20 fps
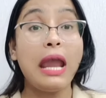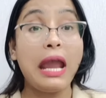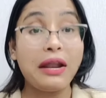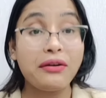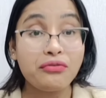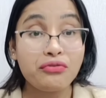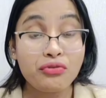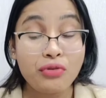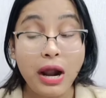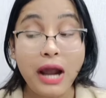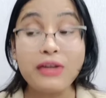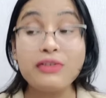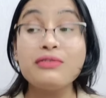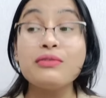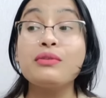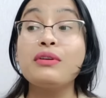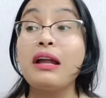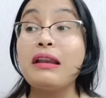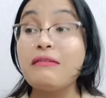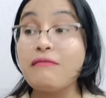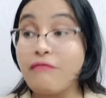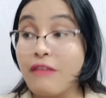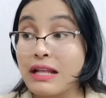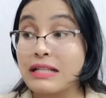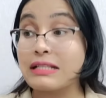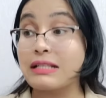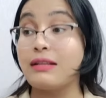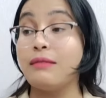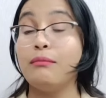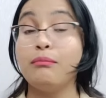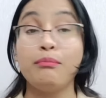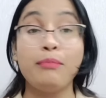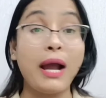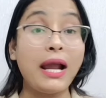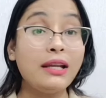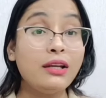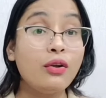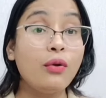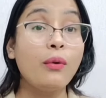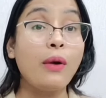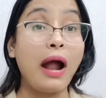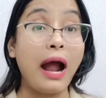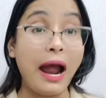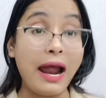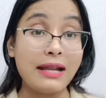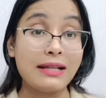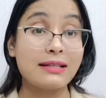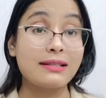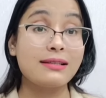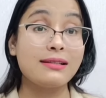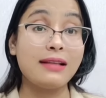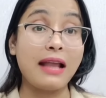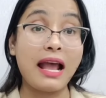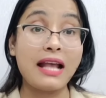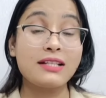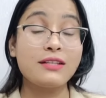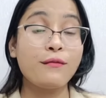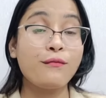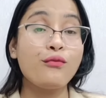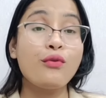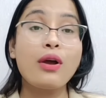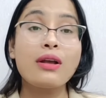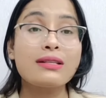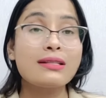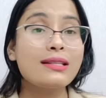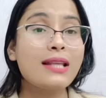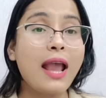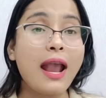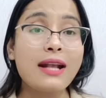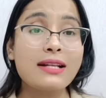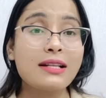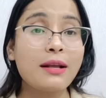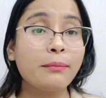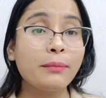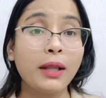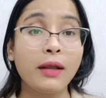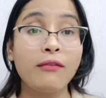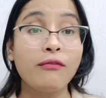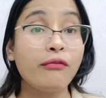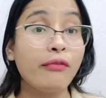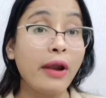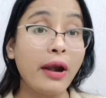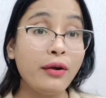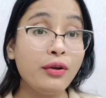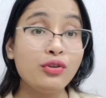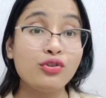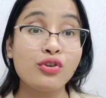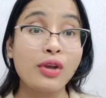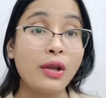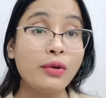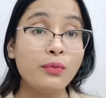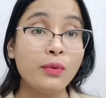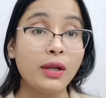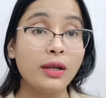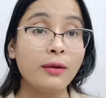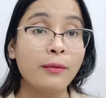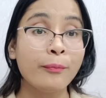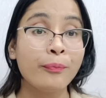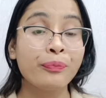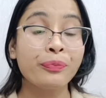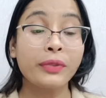and try to convince by your eyes as if you are saying something very genuine.